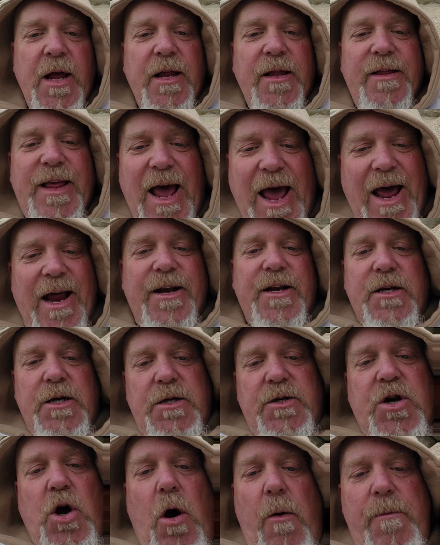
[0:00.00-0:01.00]
that
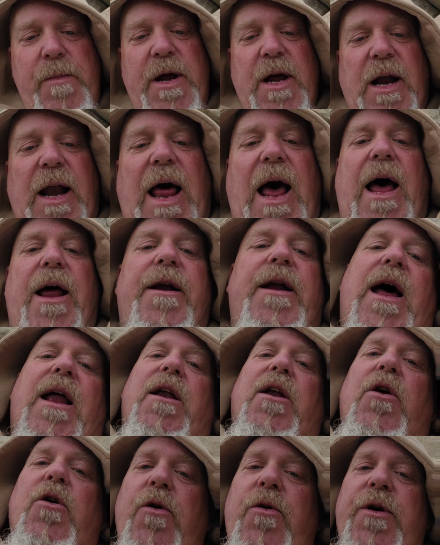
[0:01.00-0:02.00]
taught me a lot. I
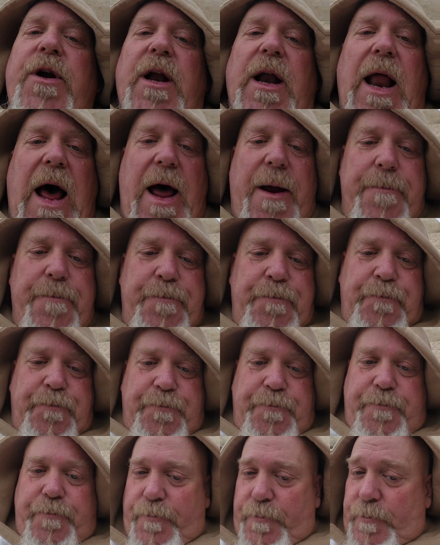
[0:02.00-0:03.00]
learned a lot.
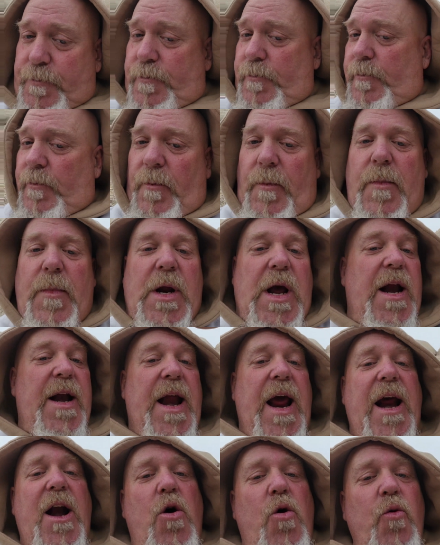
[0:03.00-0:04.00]
And
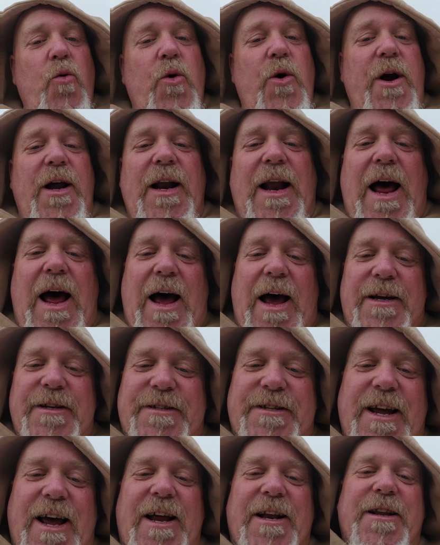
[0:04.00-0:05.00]
they don't realize
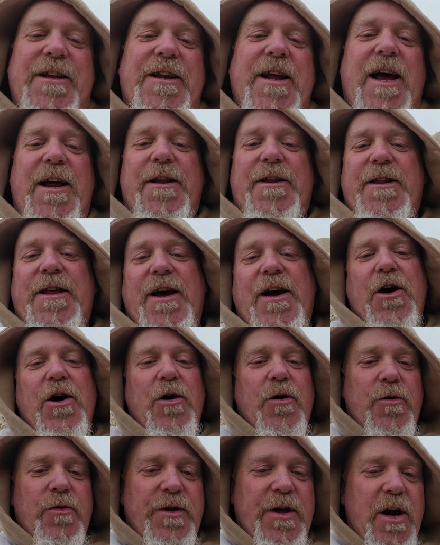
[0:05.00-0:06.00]
that
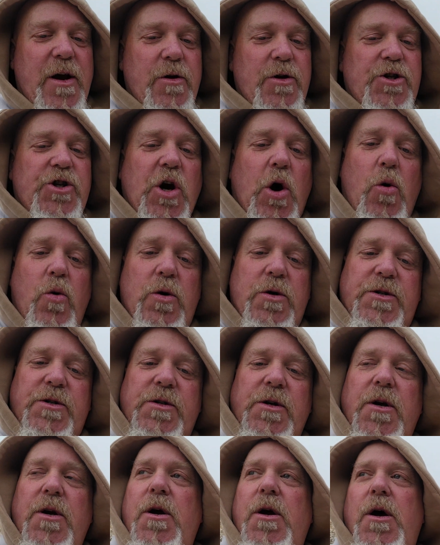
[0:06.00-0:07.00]
their jokes
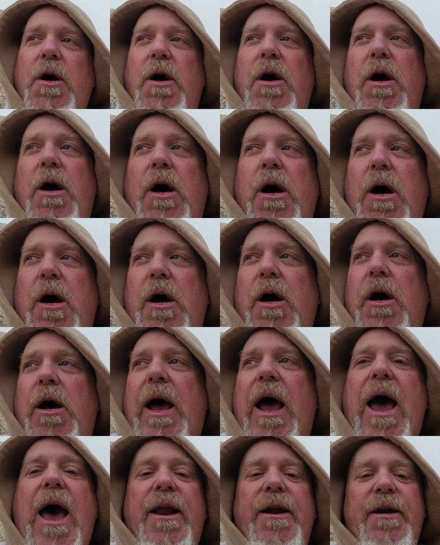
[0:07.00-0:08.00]

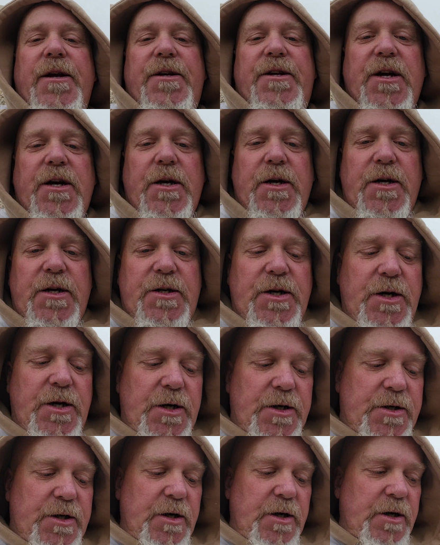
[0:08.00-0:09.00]
added
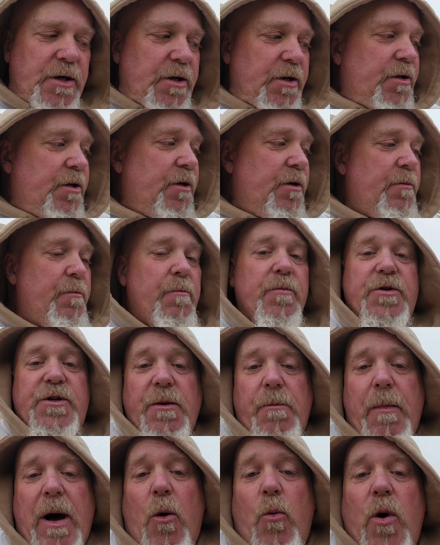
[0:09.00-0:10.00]
to
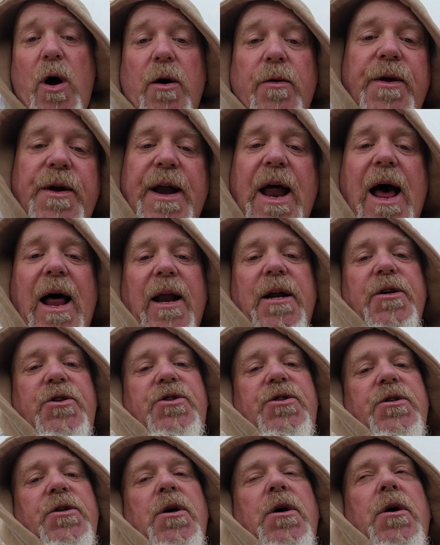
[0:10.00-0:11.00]
my wealth of
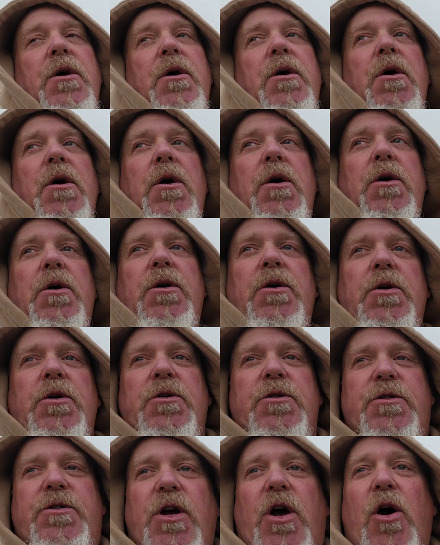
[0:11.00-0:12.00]
knowledge.
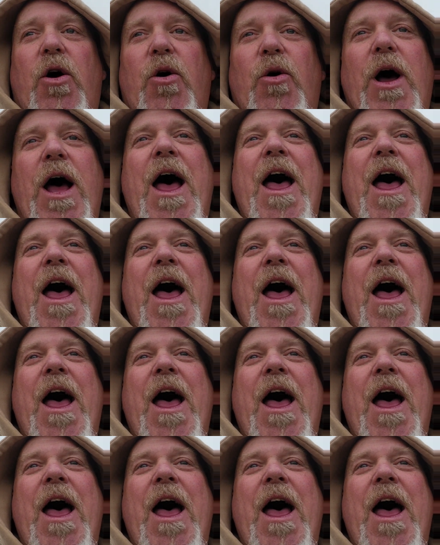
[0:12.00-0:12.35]
So,